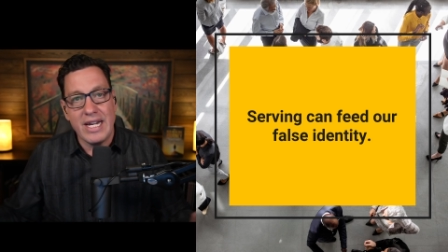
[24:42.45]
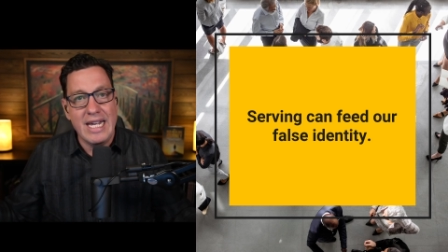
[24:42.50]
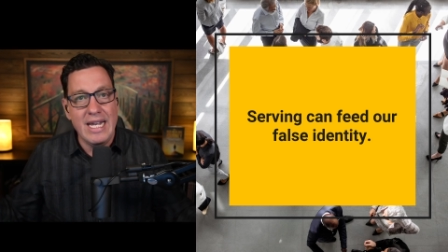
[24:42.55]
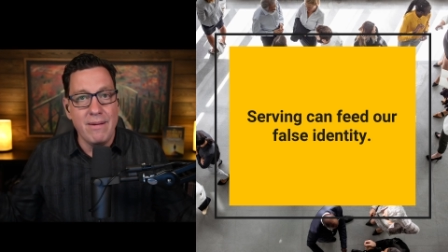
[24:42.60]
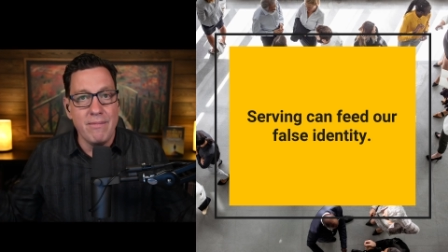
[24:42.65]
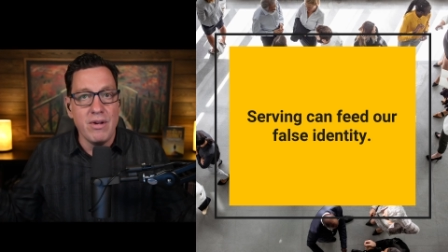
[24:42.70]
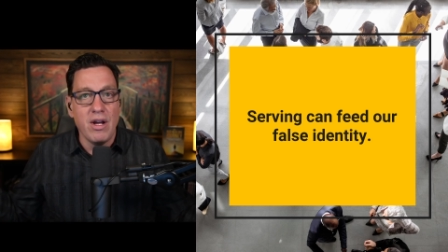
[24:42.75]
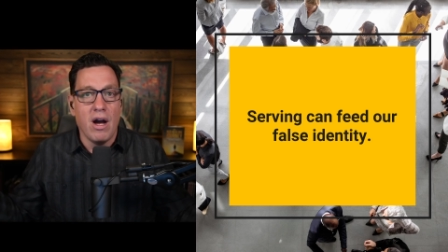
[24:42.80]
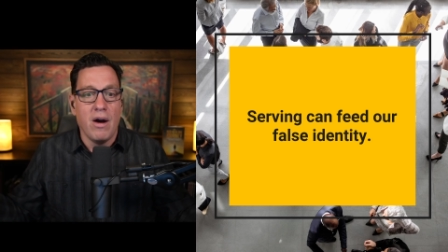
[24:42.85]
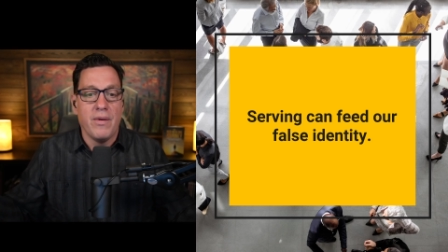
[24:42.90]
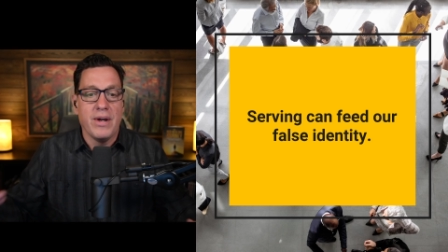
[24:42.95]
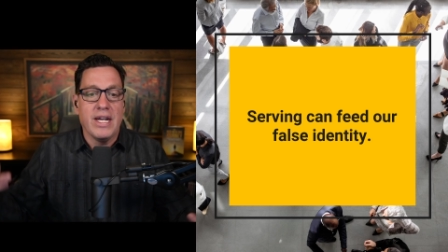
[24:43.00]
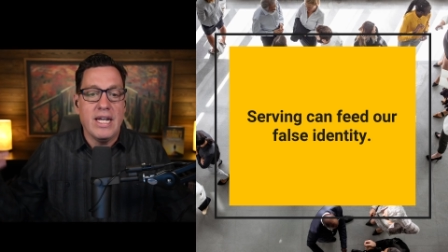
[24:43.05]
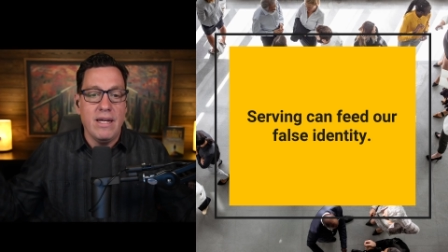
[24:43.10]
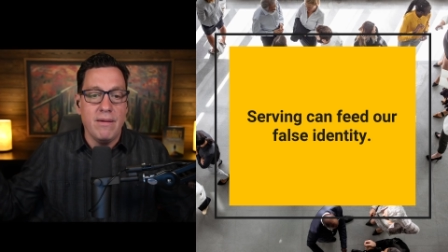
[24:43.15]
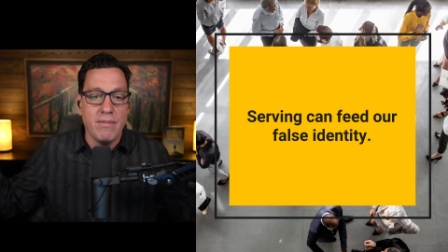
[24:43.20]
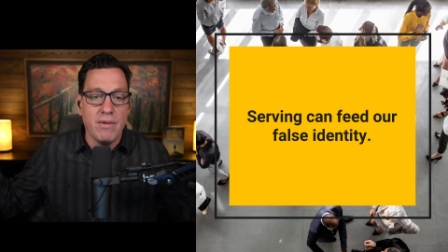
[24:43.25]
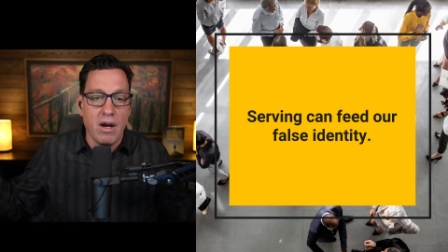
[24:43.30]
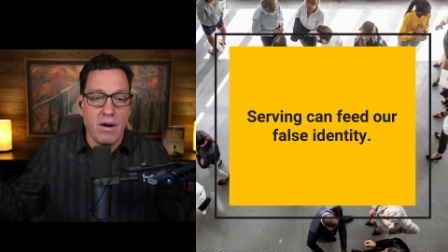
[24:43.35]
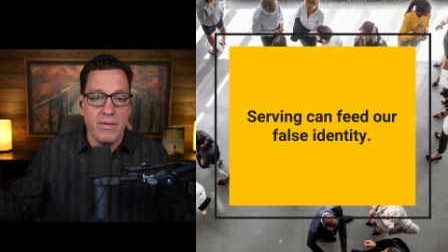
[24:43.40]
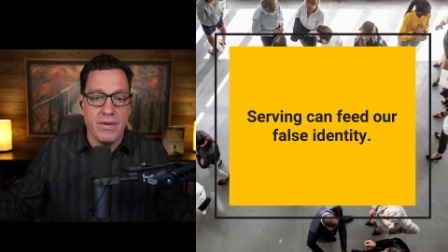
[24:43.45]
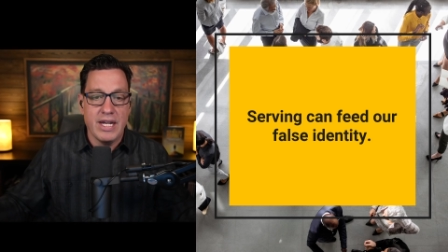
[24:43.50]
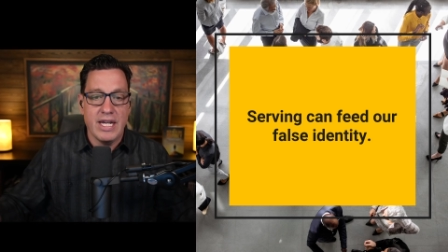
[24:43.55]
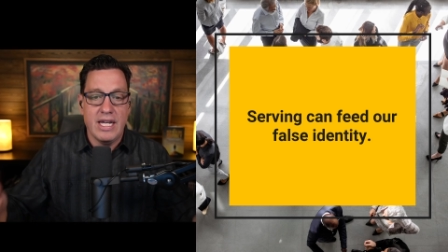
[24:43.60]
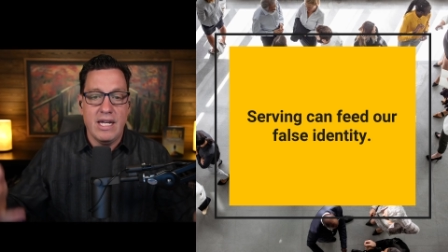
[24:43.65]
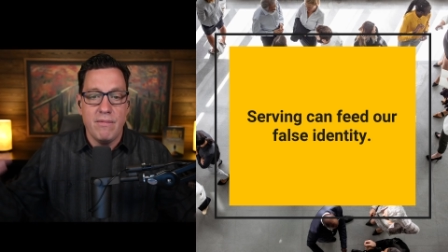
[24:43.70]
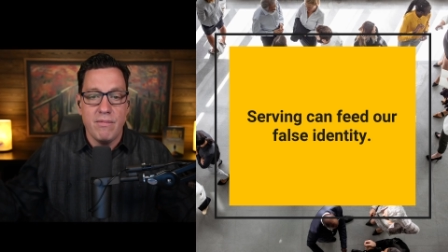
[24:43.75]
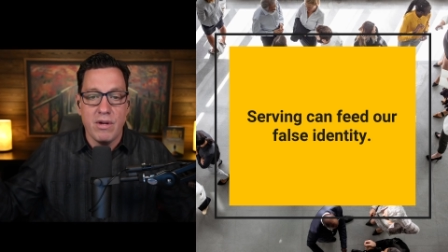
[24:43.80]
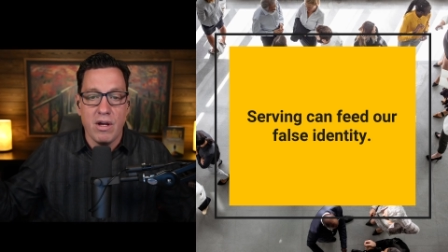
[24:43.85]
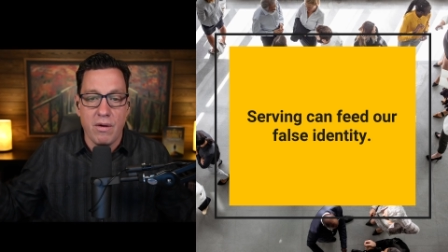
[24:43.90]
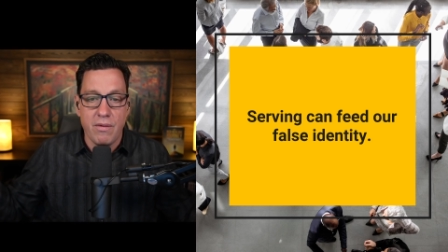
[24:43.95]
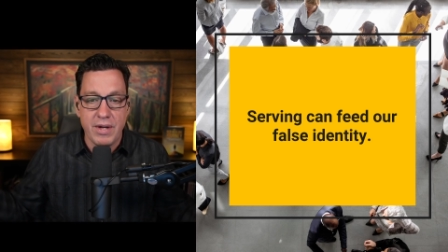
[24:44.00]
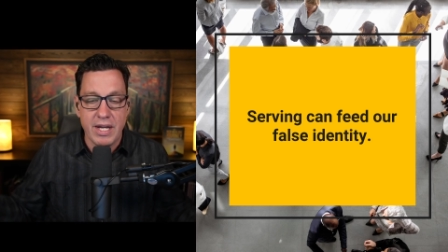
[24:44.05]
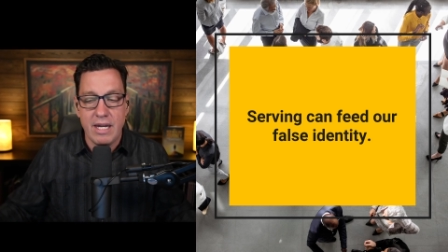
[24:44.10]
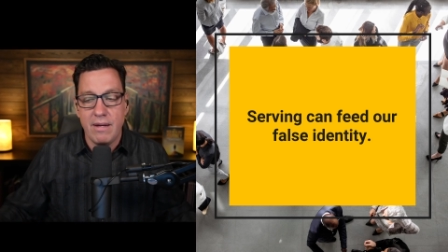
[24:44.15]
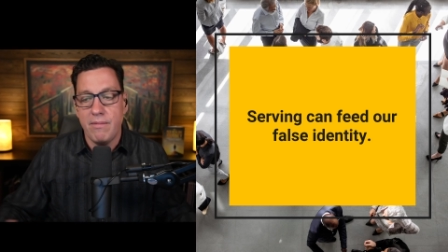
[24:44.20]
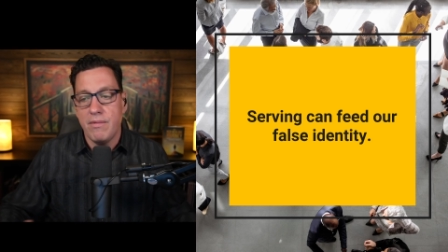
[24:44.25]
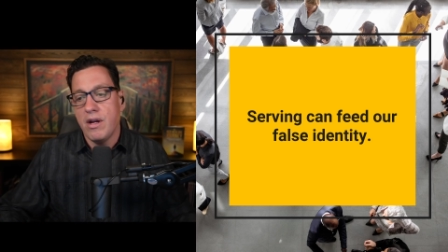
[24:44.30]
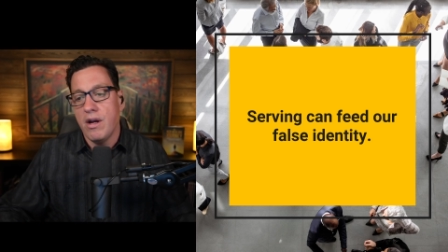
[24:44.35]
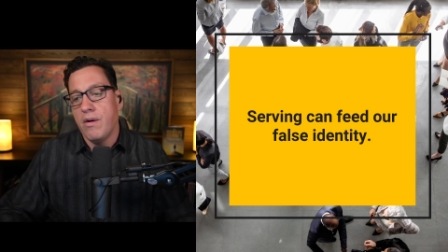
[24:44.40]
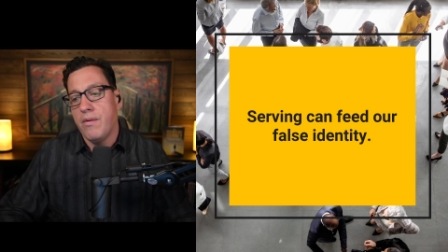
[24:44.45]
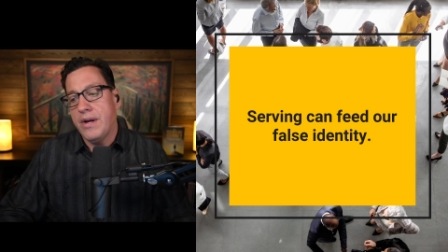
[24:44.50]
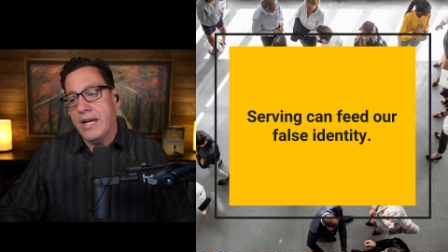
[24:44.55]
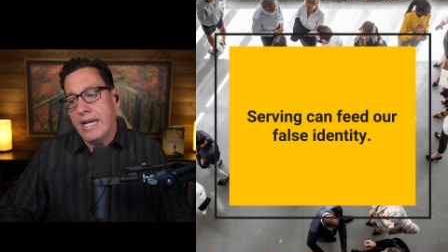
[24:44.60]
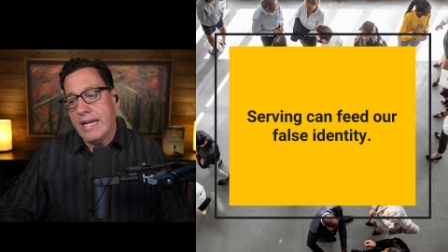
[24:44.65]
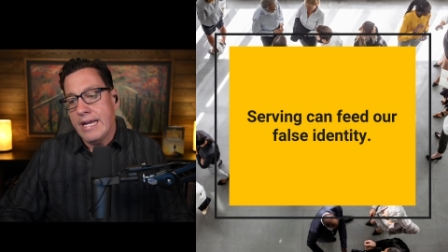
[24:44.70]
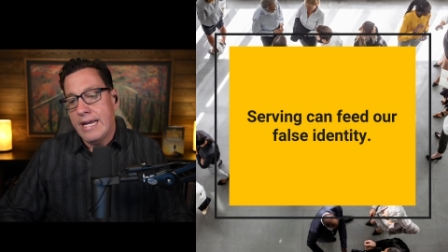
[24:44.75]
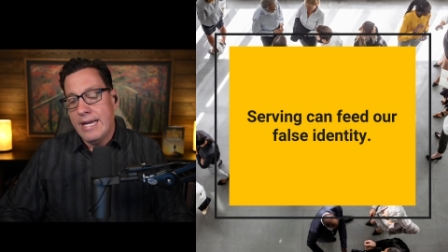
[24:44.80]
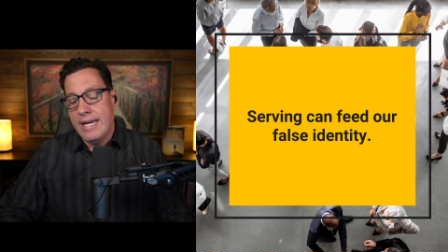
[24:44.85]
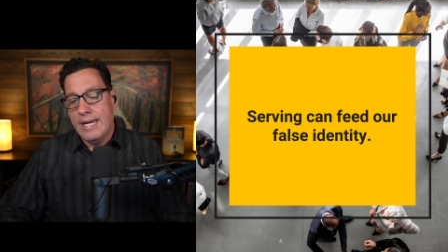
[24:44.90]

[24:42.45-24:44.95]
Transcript: Keep going, keep going, keep going, keep going.